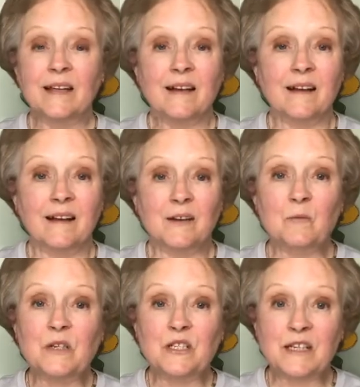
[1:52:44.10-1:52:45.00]
uh,
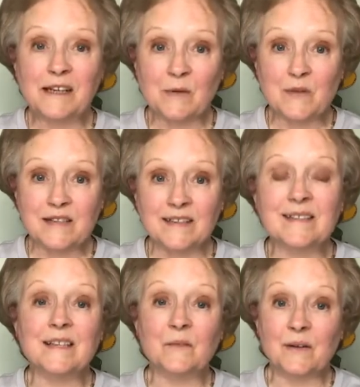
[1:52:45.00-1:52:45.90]
when she opens it.
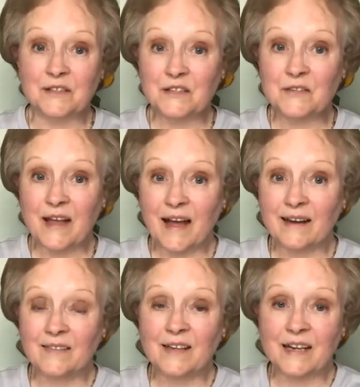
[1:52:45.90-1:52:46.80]
So we'll do that
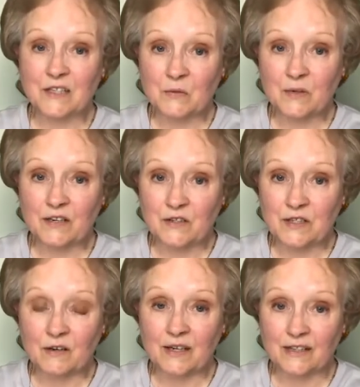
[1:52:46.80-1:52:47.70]
in the next week or so.
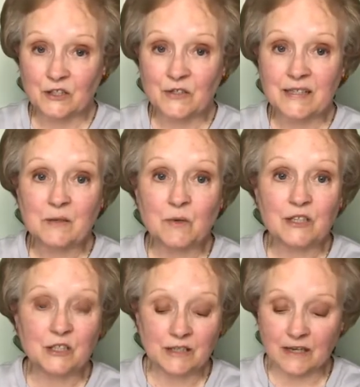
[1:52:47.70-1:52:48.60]
I'll let you see what
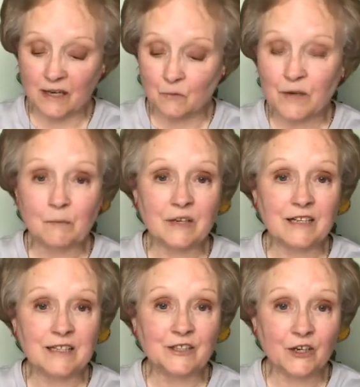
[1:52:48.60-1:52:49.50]
she, uh, what I'm going to
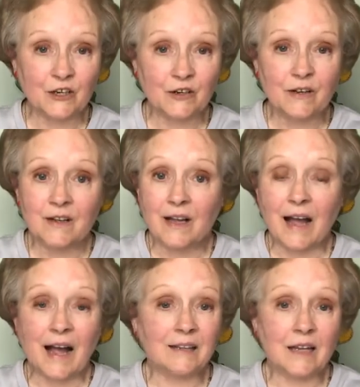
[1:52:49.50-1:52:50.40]
send her.
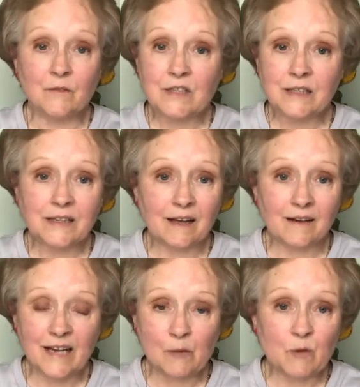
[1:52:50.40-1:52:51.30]
I love sending out
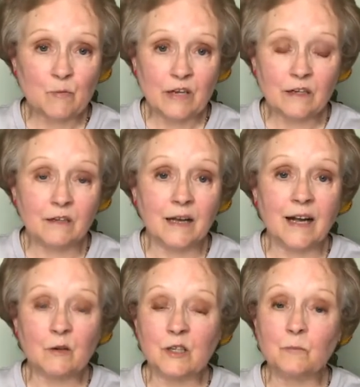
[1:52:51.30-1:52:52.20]
Happy Mail.
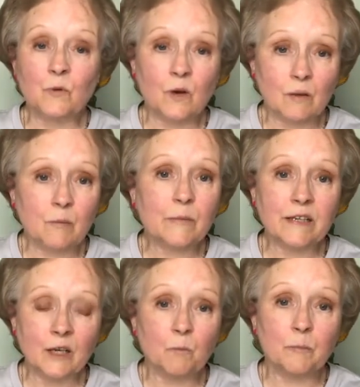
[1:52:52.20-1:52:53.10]
I could probably
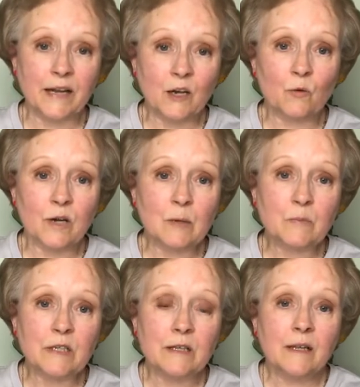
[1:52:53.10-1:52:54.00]
go
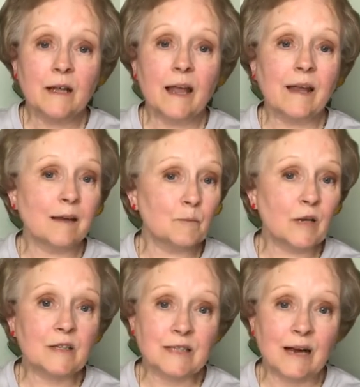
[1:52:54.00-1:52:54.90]
bankrupt
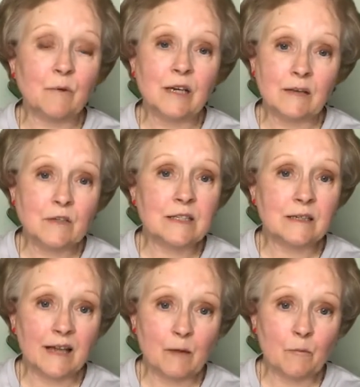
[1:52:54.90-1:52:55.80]
because I would love to
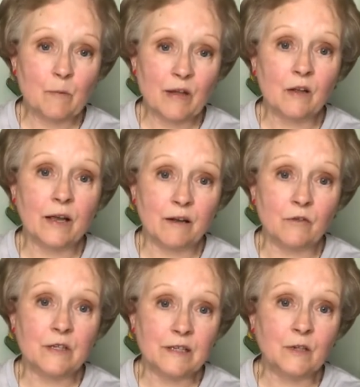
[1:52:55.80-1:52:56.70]
send Happy Mail
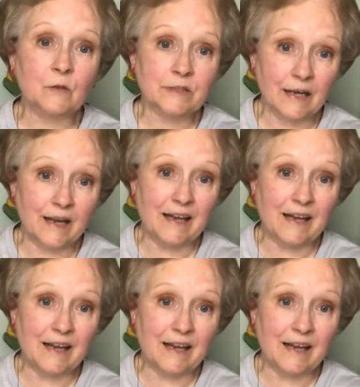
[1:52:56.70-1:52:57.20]
every single day